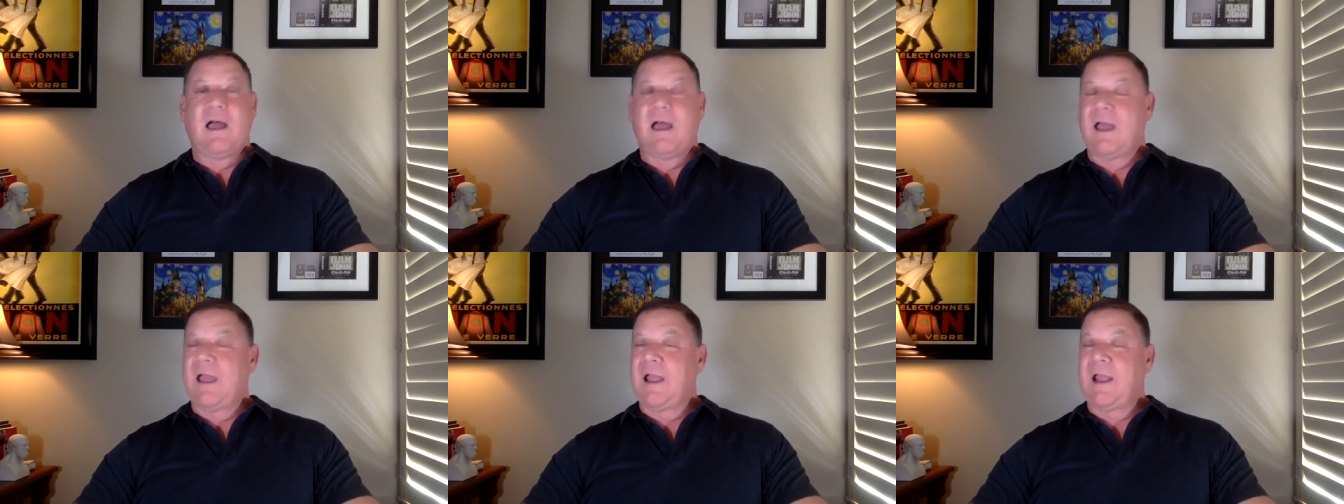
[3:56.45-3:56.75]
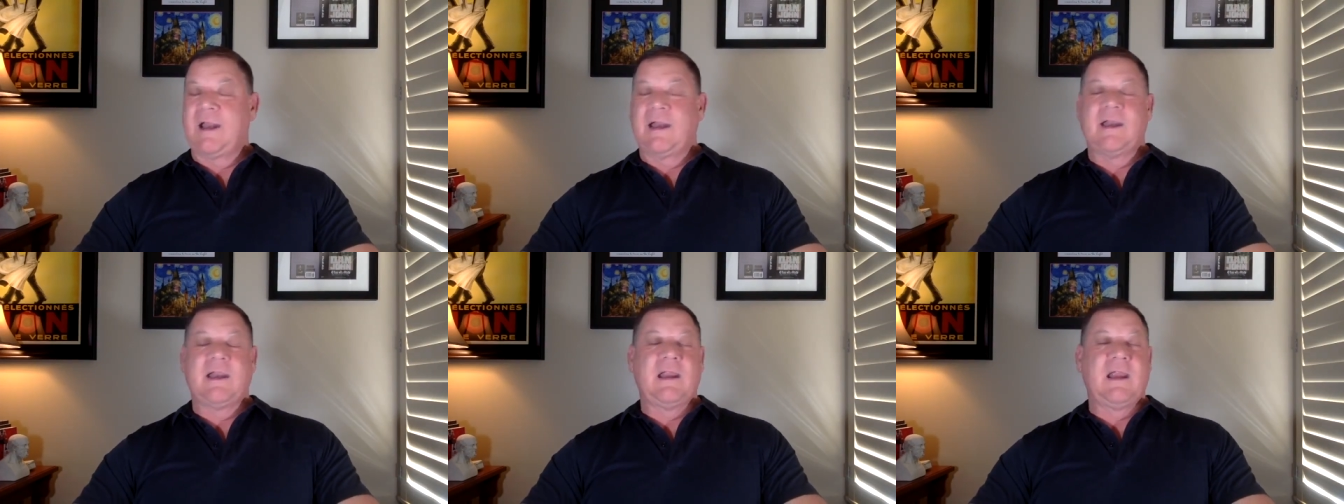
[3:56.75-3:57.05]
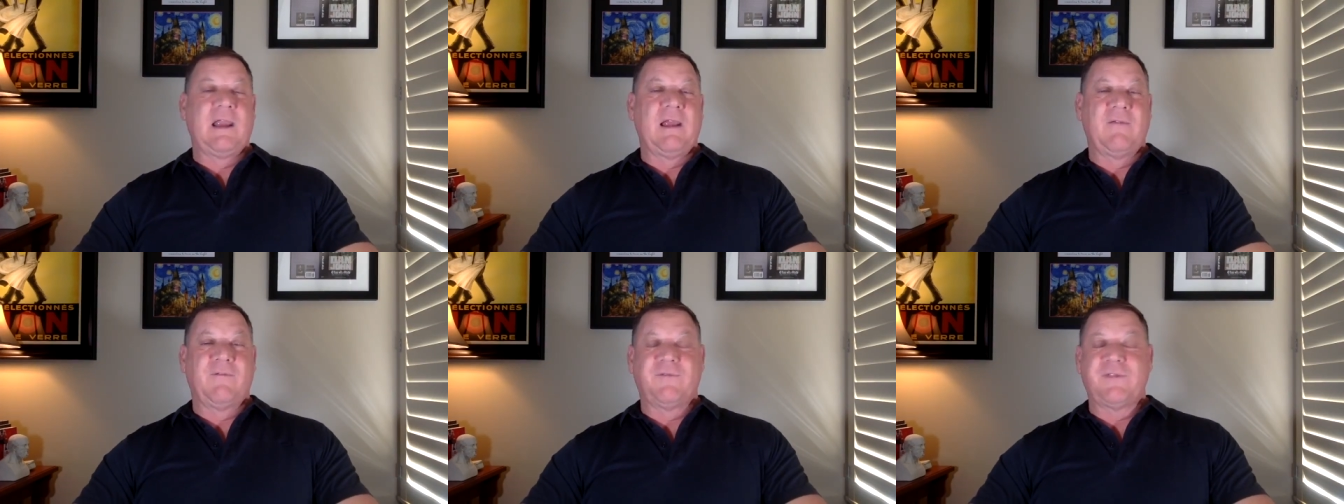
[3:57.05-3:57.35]
And
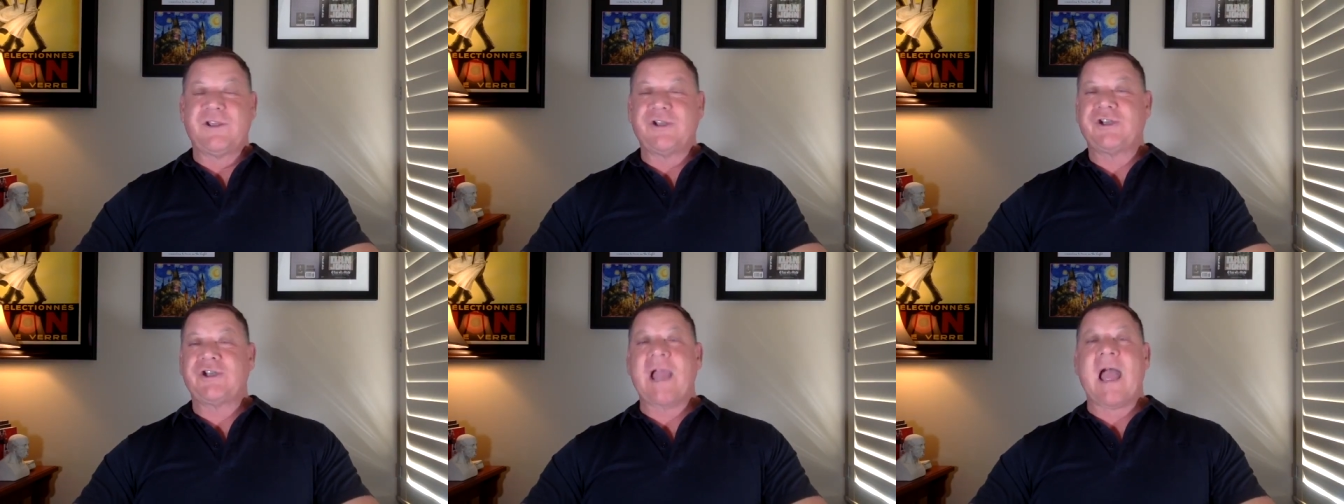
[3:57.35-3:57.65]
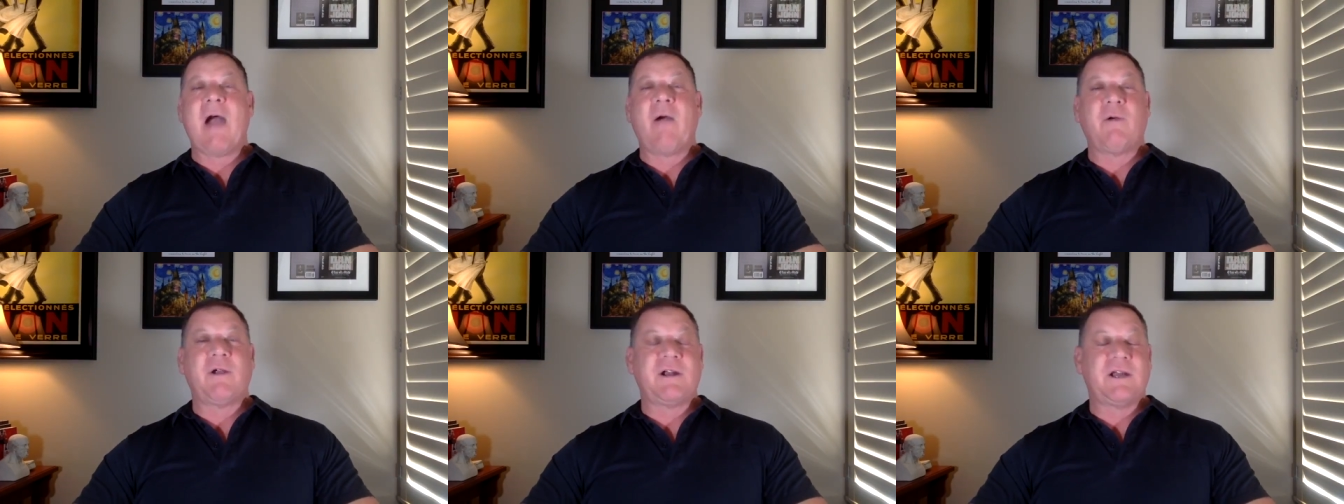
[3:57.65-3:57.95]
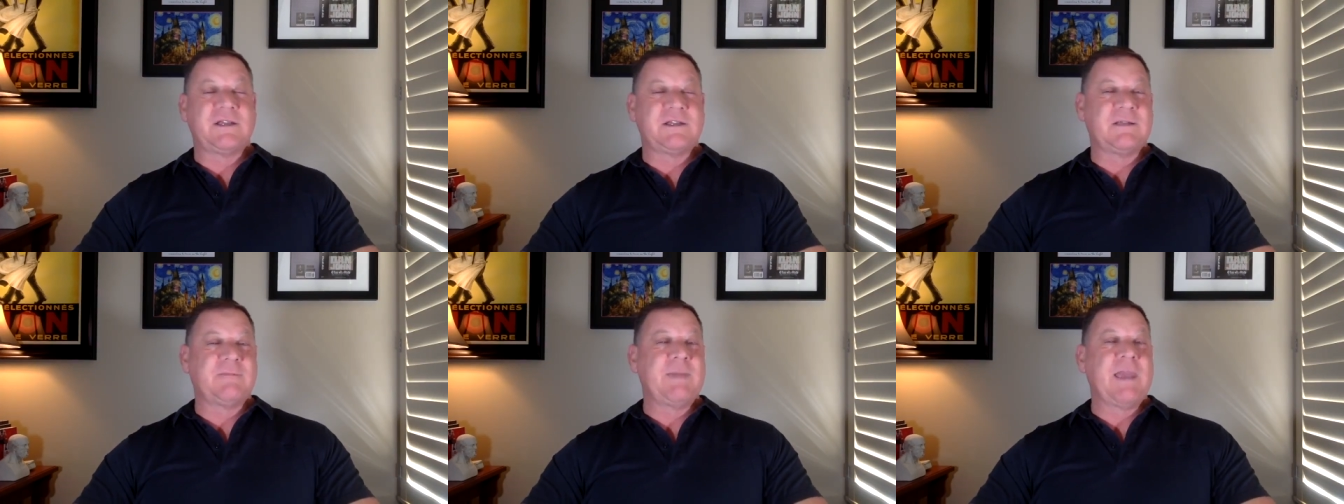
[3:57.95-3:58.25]
if the shower
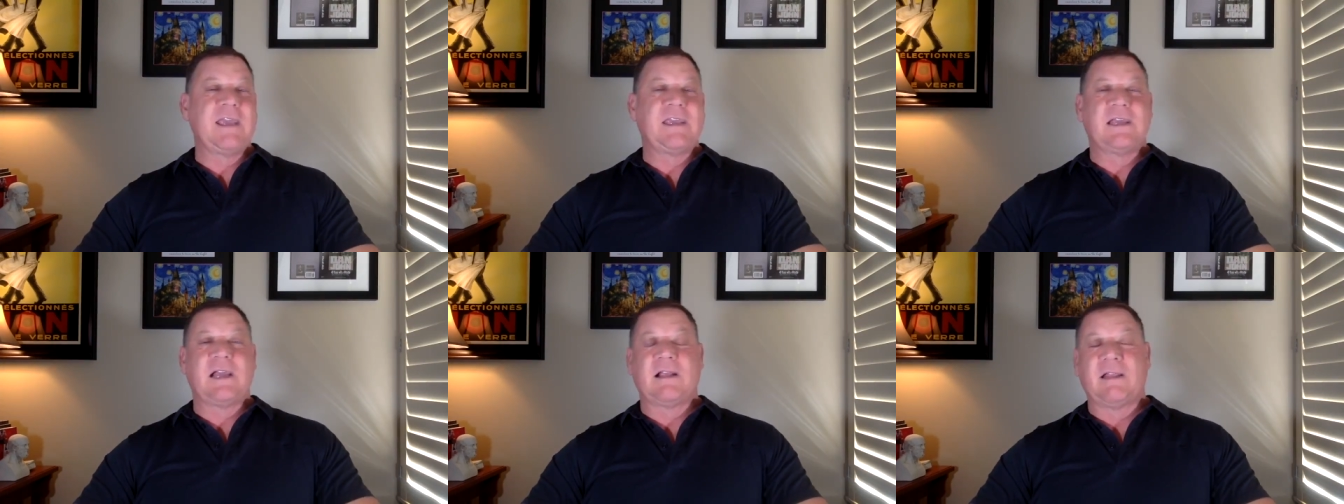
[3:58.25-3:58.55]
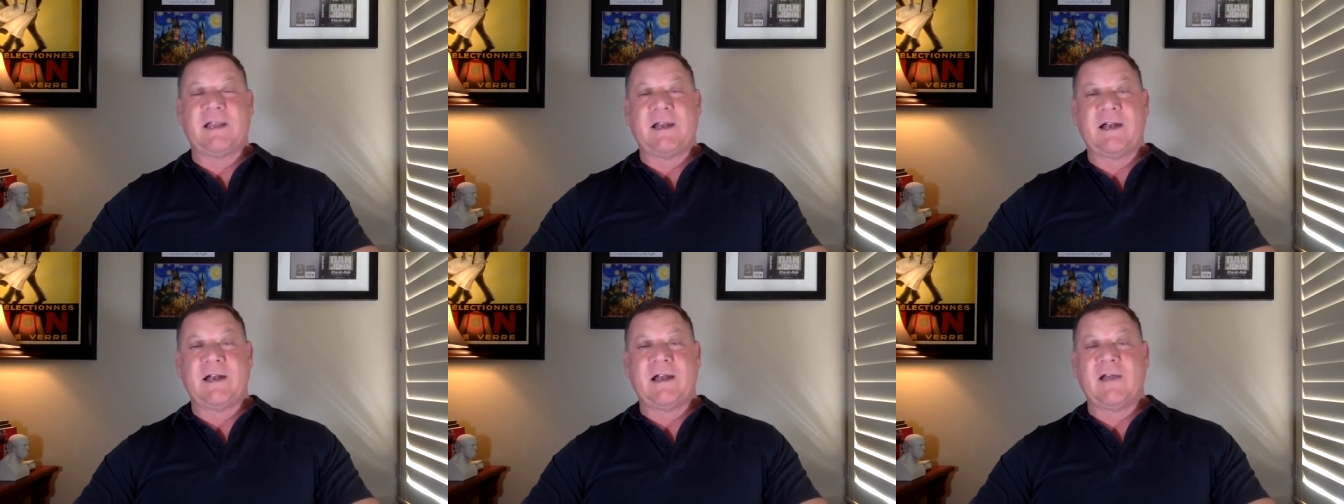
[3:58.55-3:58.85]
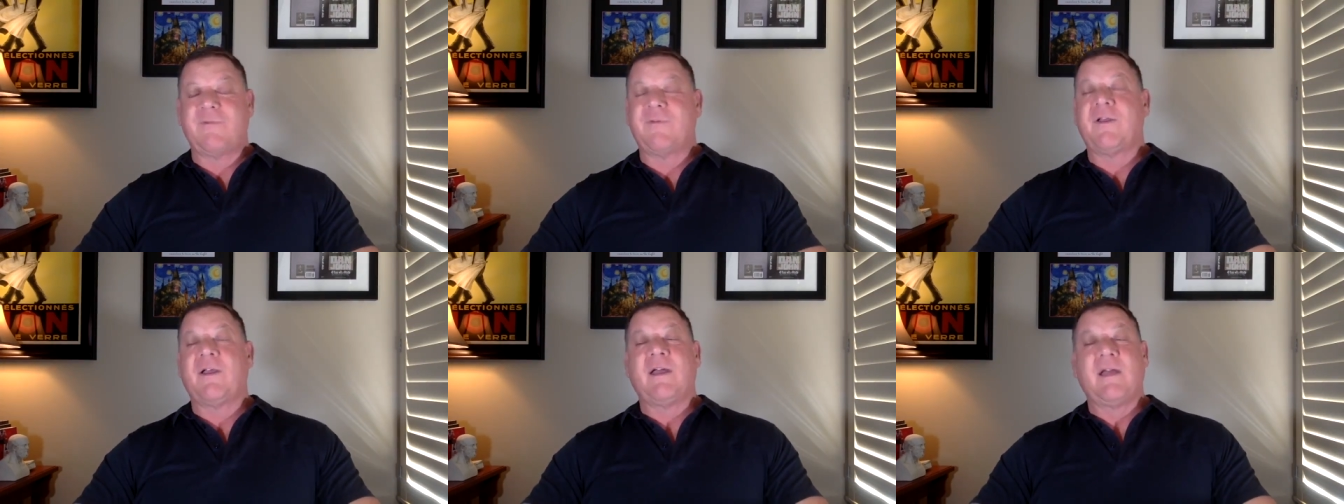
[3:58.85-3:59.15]
doesn't make you clean
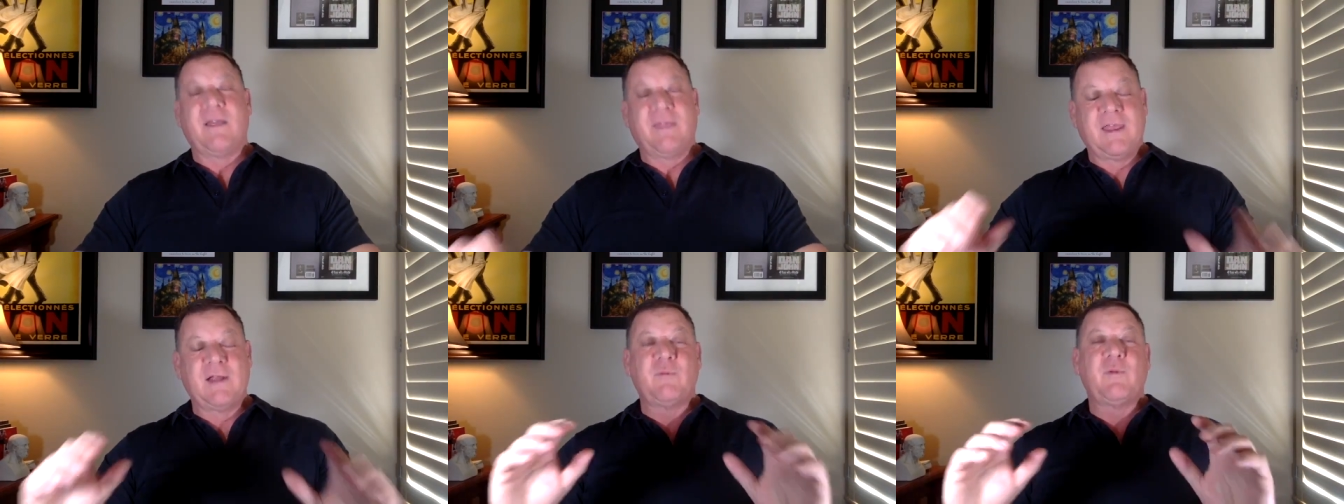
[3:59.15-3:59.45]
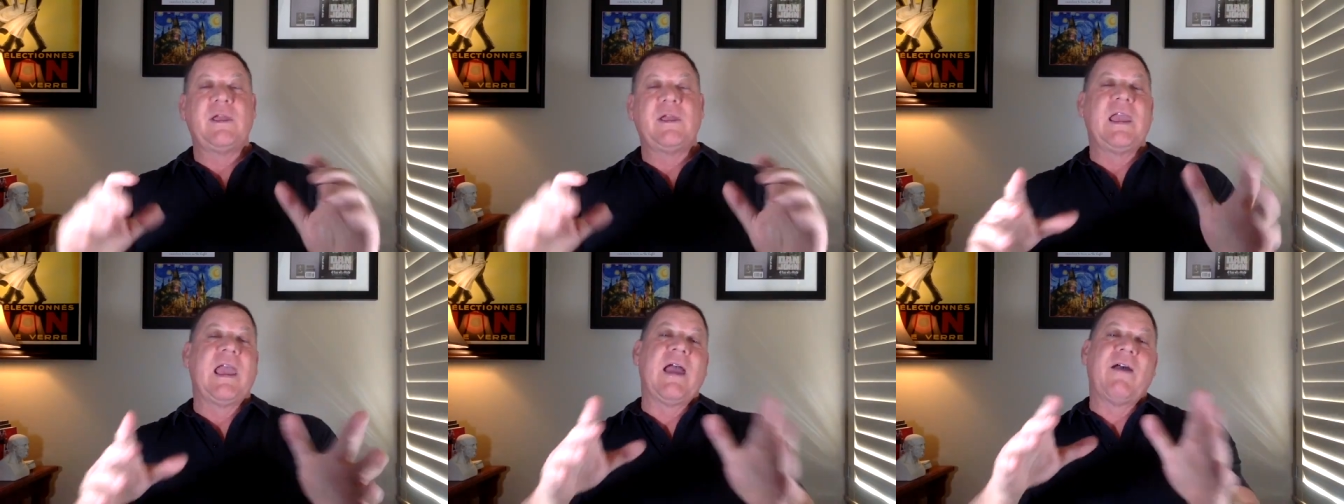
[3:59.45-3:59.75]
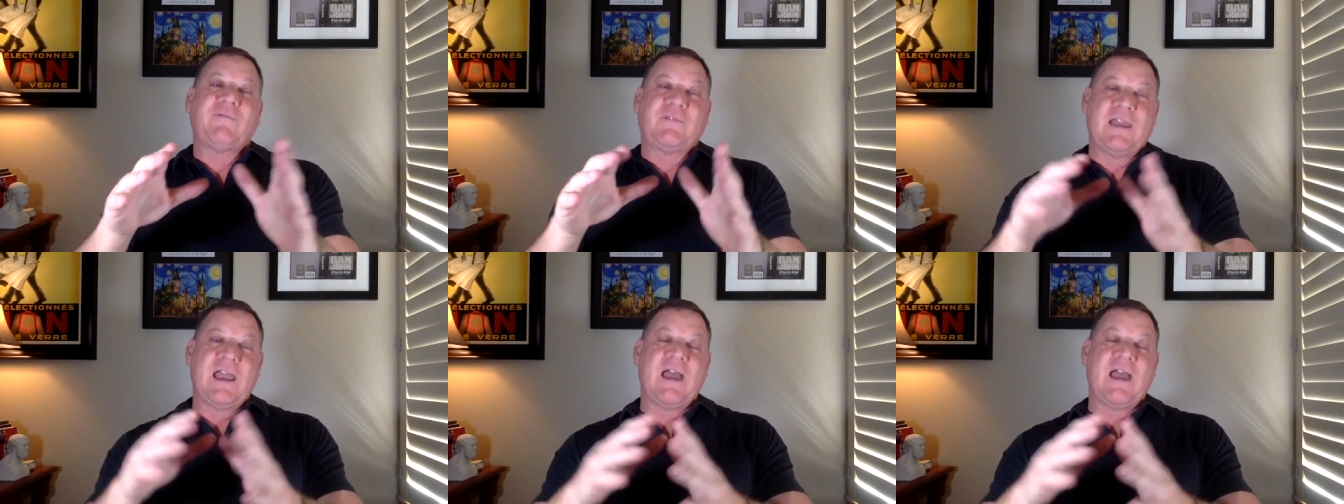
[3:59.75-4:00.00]
enough, then we have to